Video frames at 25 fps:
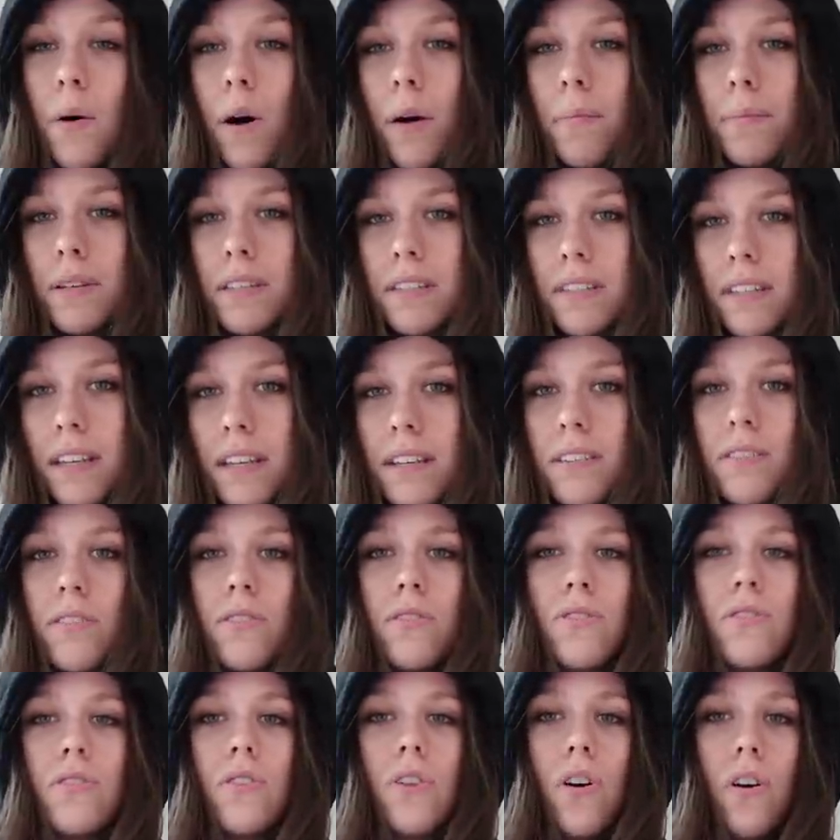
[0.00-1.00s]
I'm a
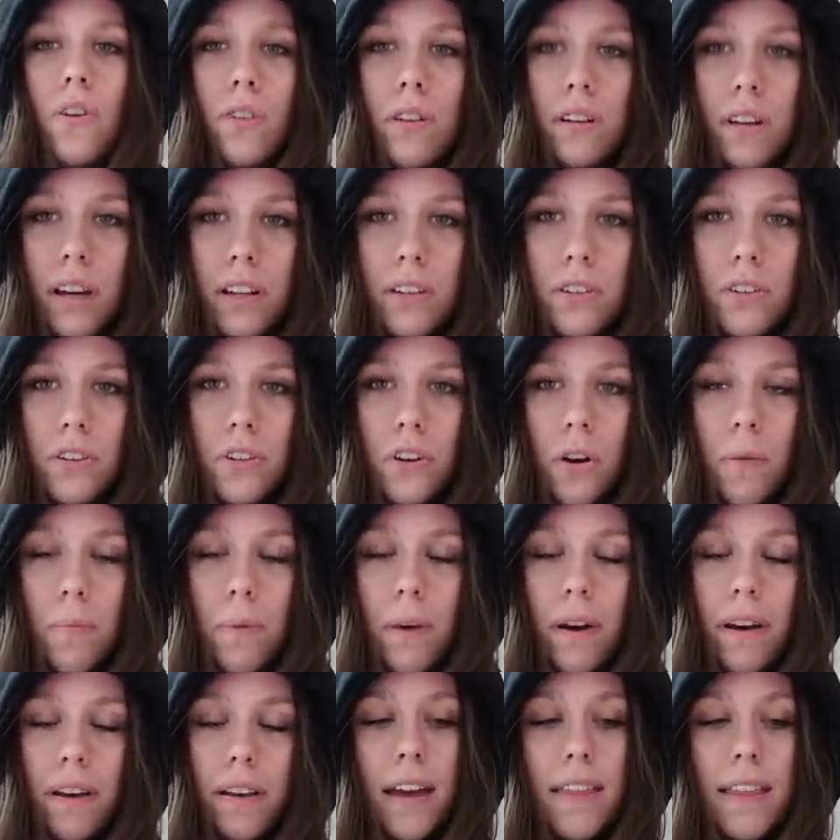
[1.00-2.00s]
seasoned online
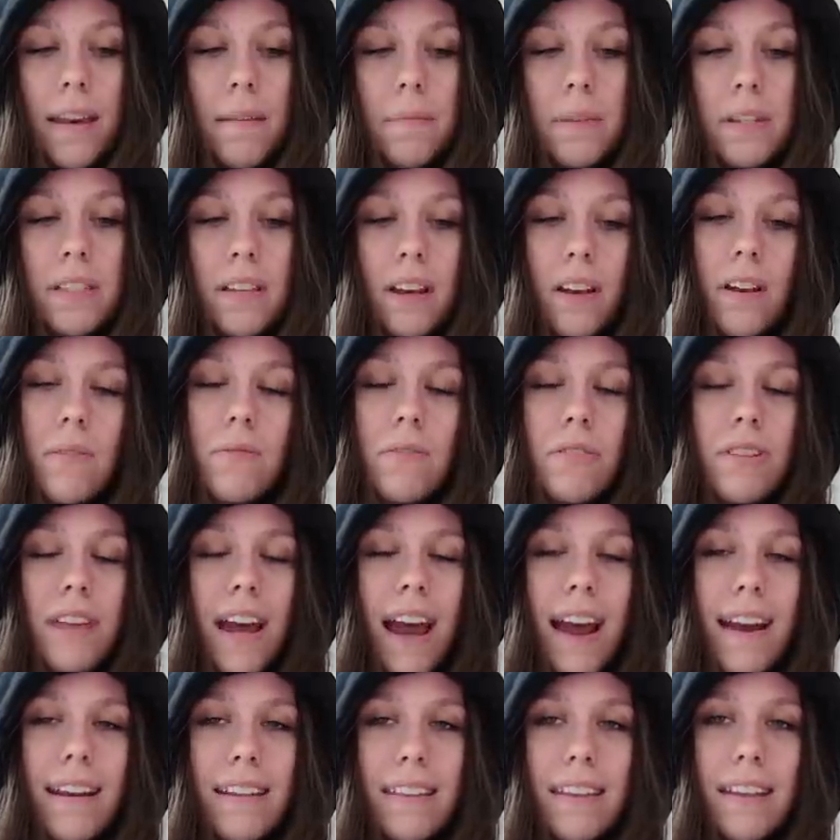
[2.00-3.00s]
shopper and that means I don't just
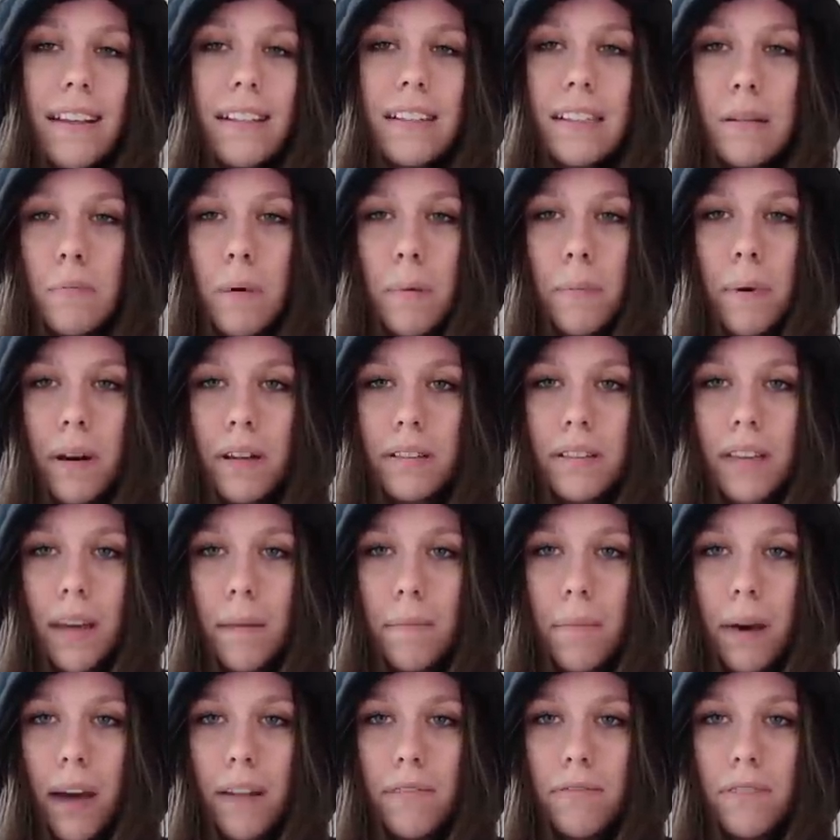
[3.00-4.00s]
add things to my basket and
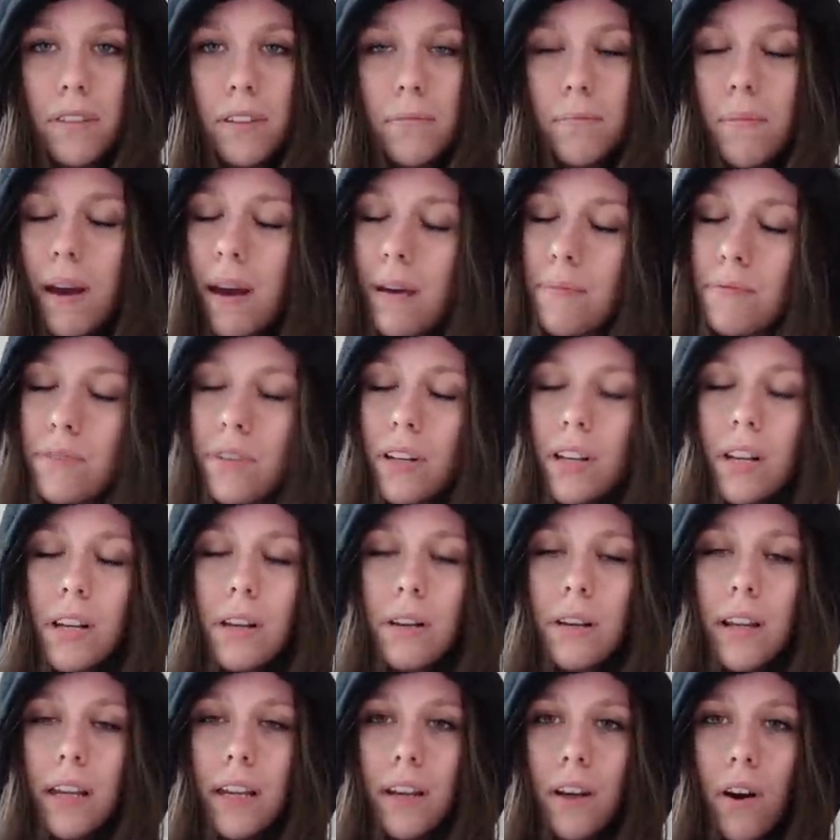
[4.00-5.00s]
pay for them.
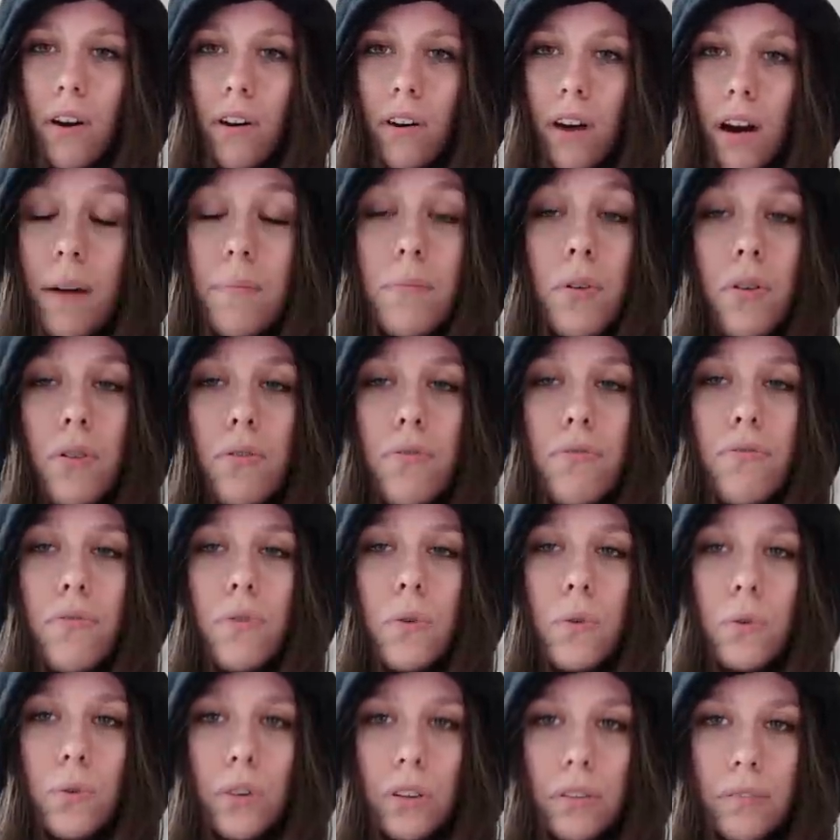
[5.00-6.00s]
Absolutely not. I'm not a fool.